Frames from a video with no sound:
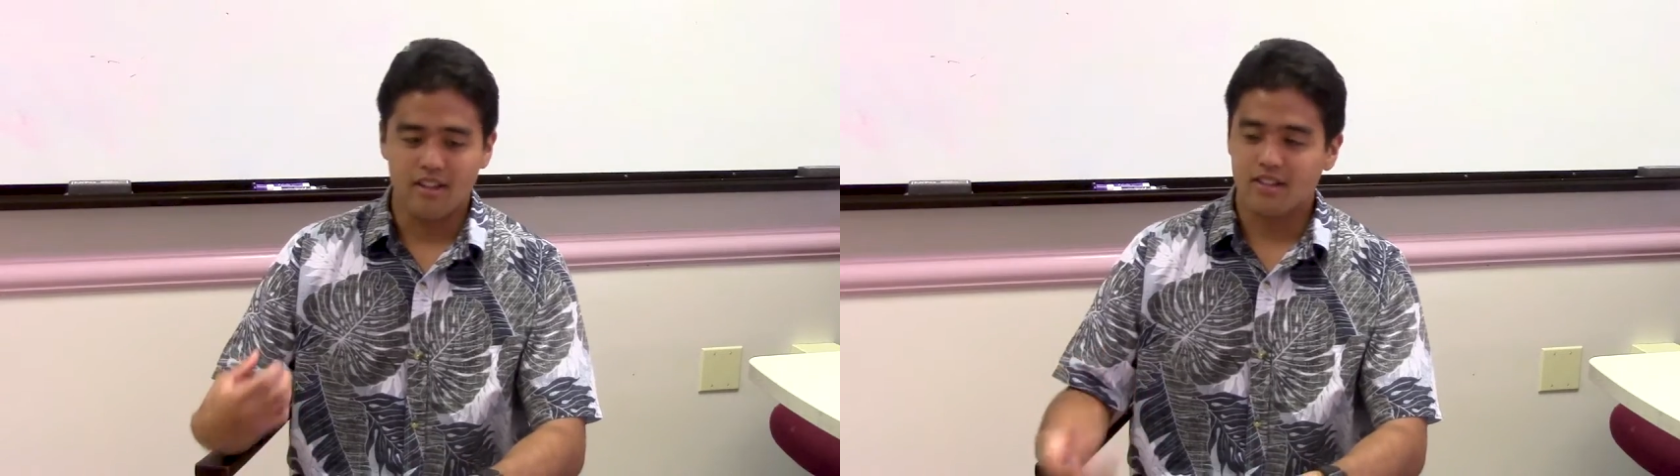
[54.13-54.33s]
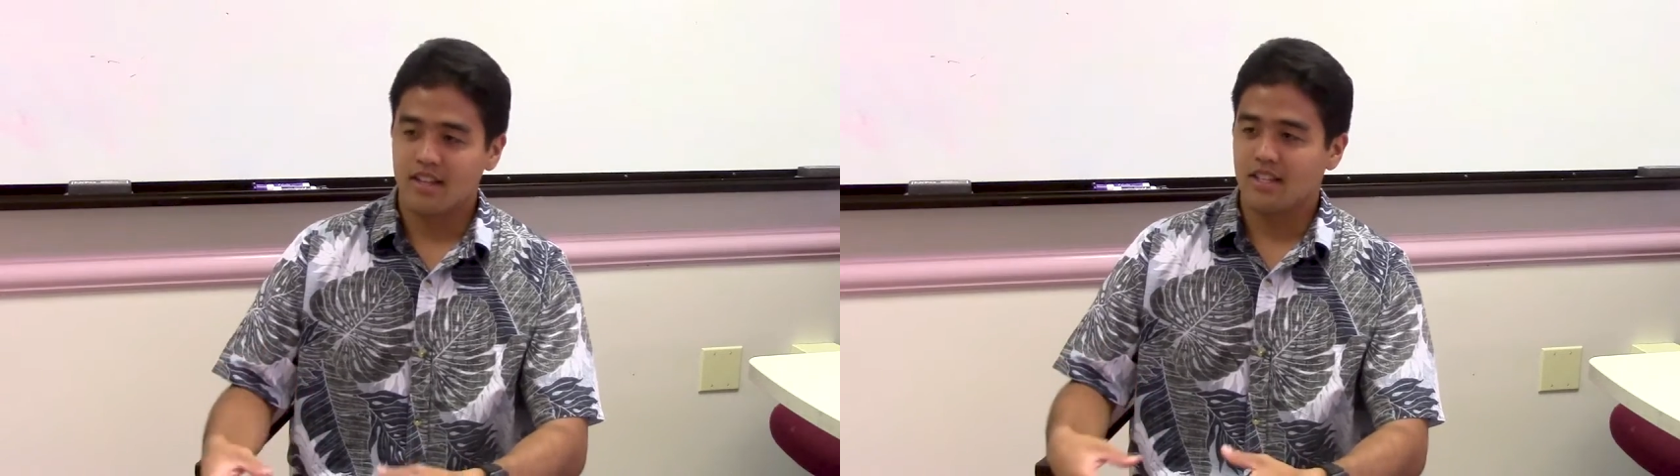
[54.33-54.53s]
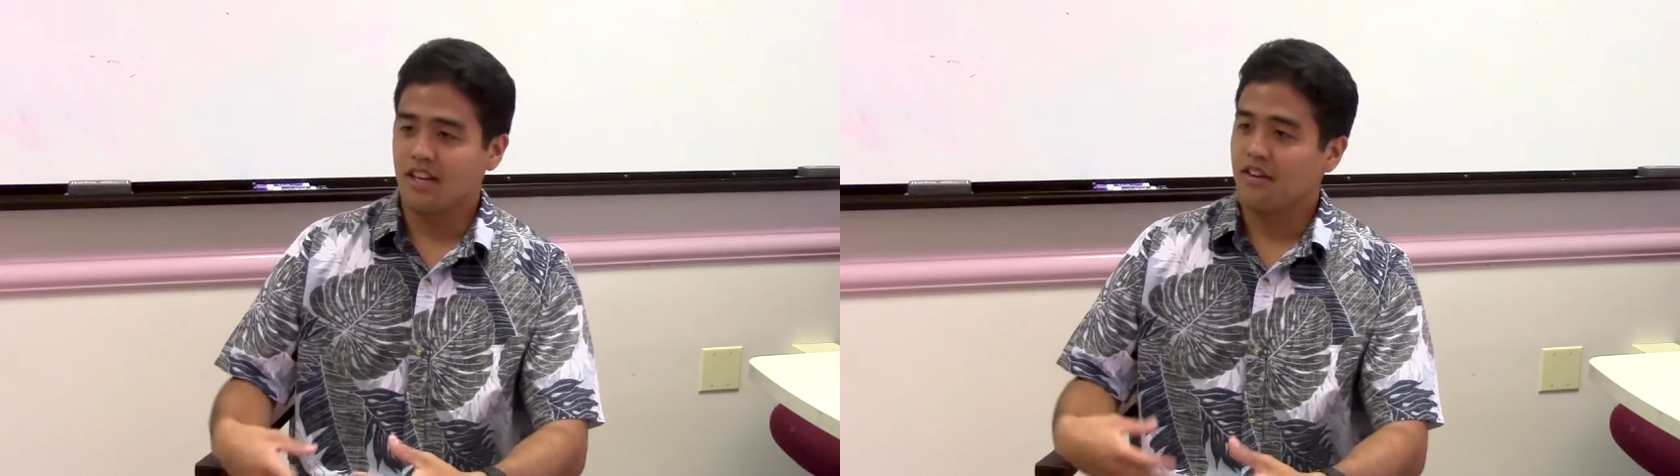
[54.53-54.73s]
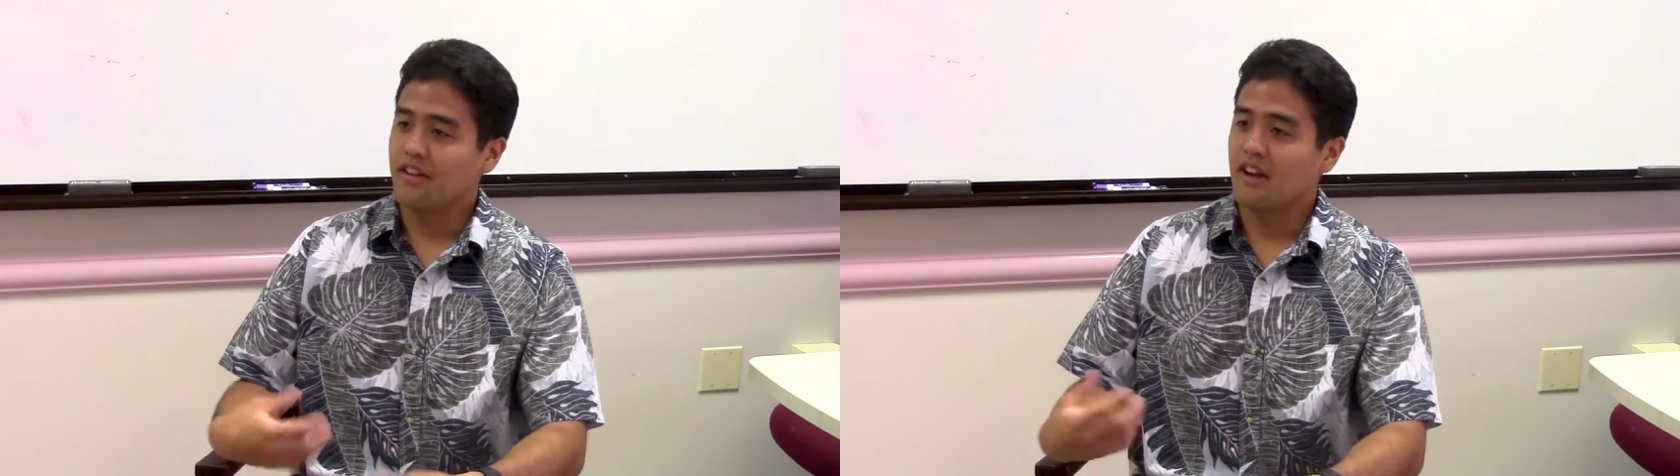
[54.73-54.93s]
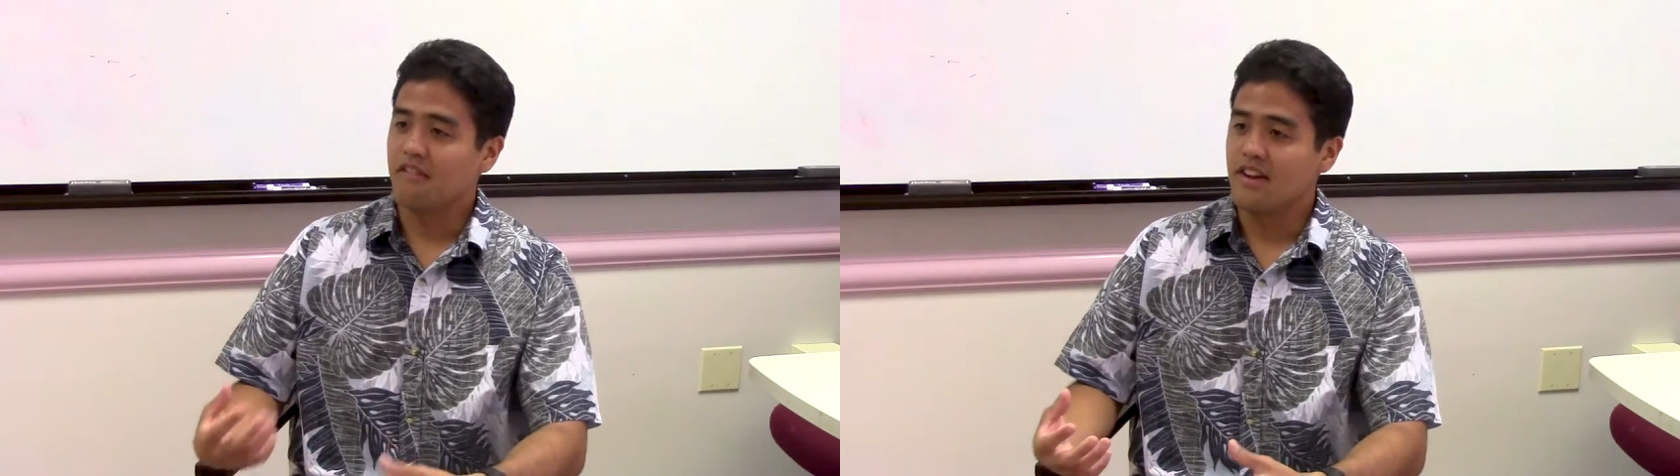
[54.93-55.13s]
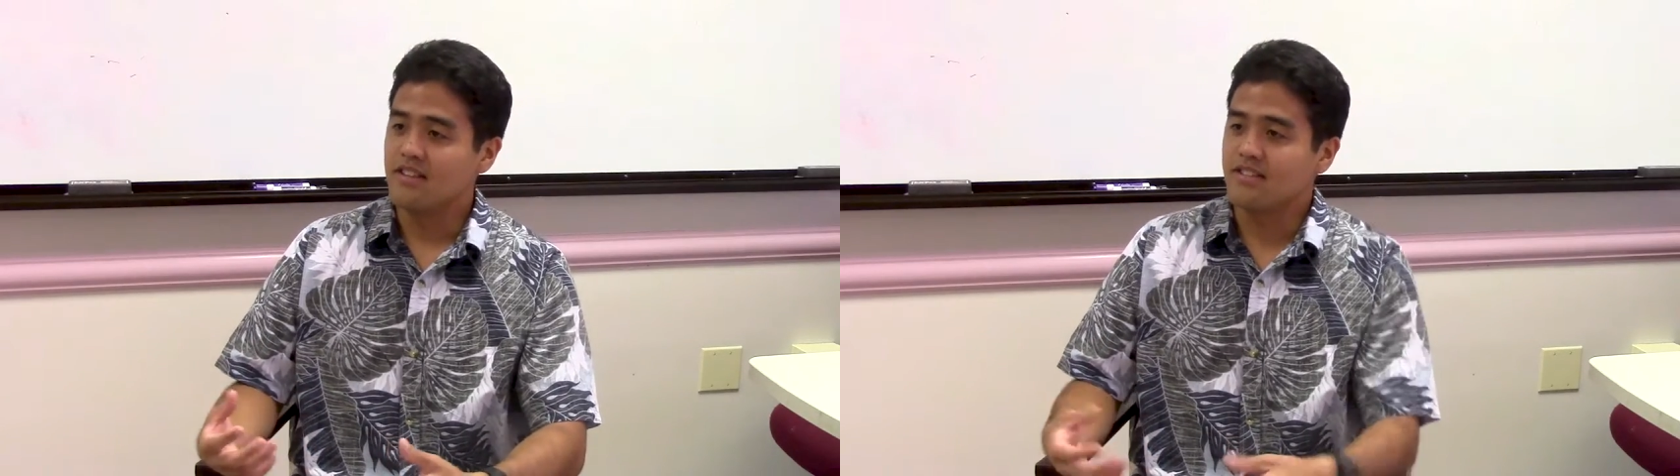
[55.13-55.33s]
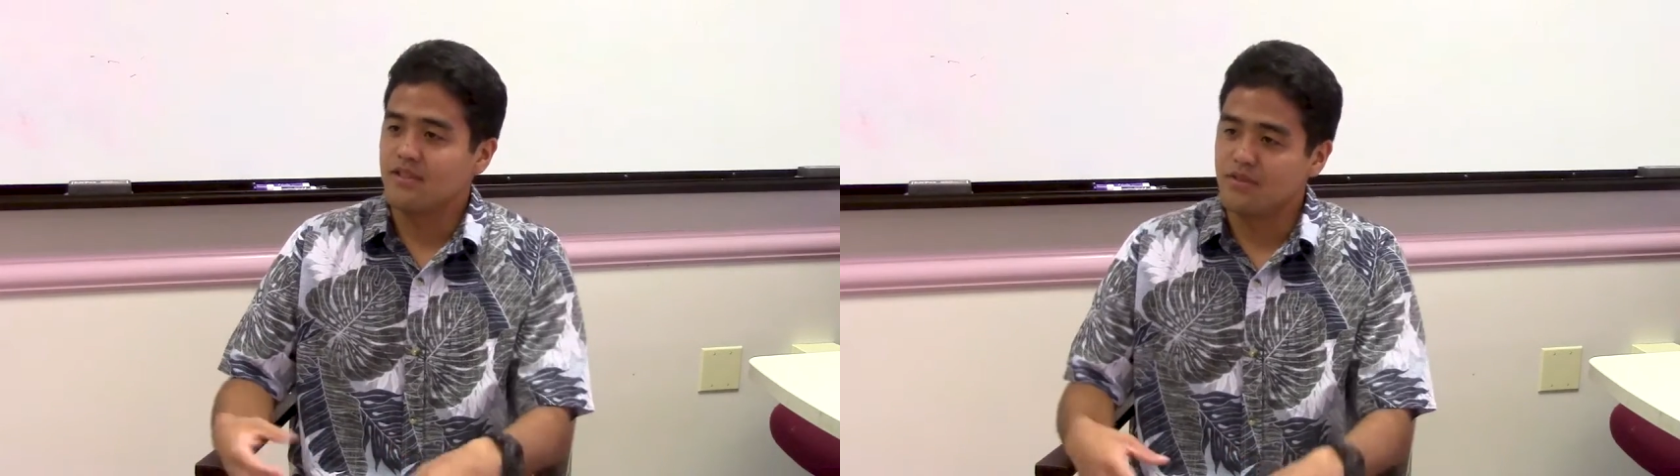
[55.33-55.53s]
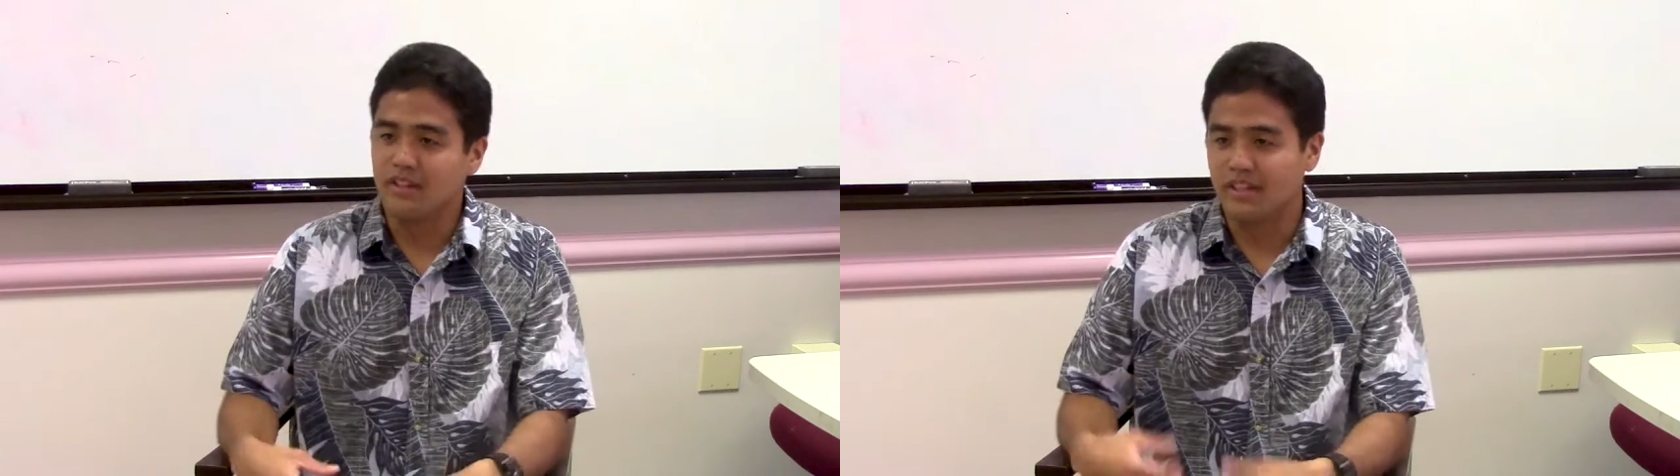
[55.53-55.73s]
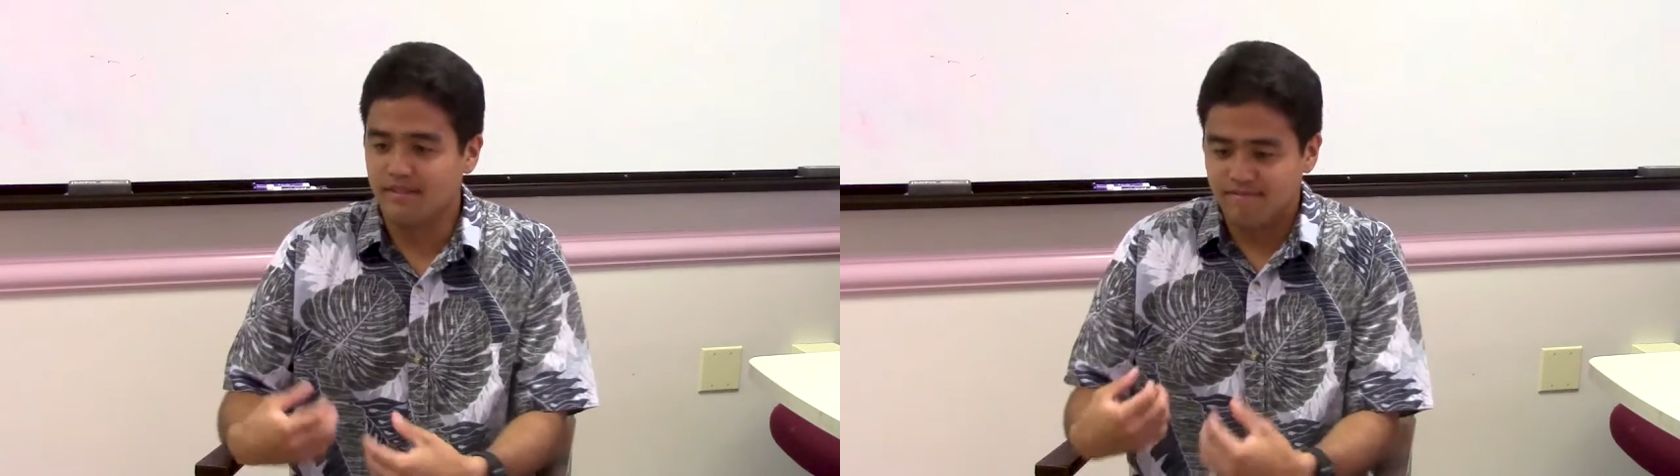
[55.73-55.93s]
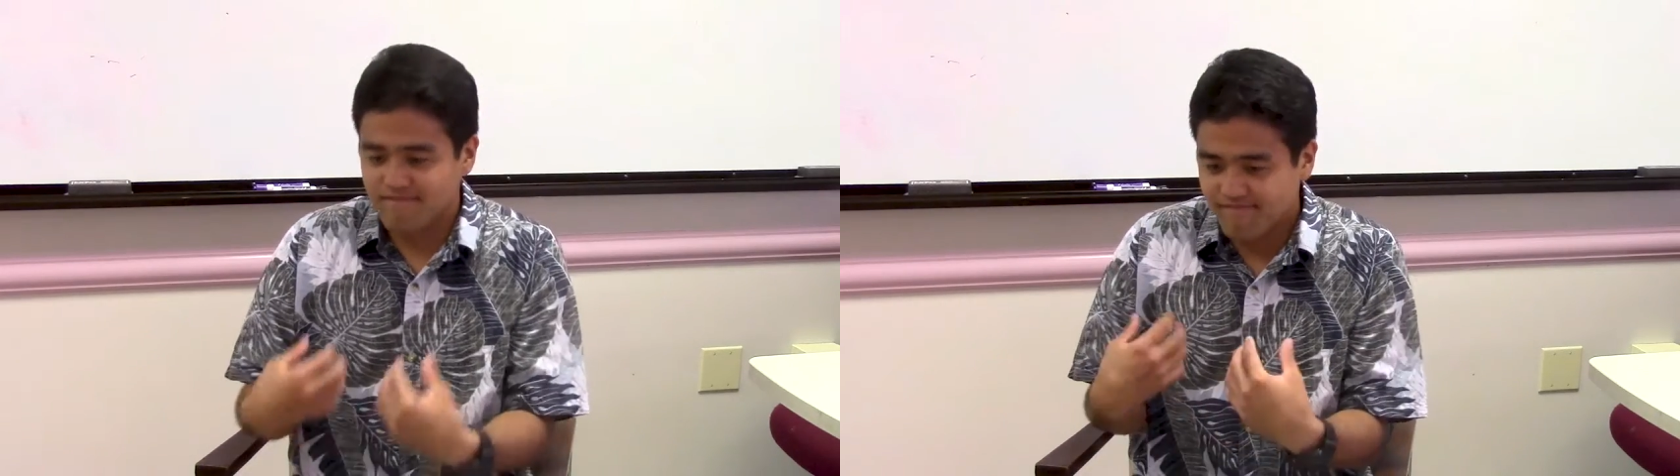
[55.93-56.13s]
insights and hearing their advice
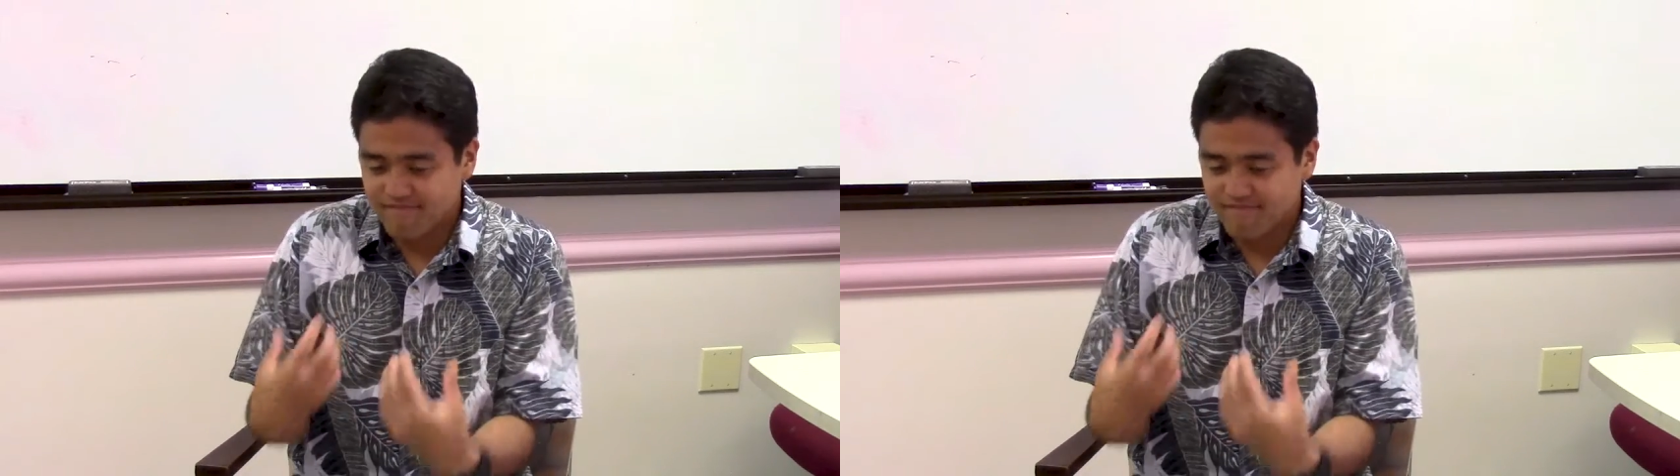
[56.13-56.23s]
really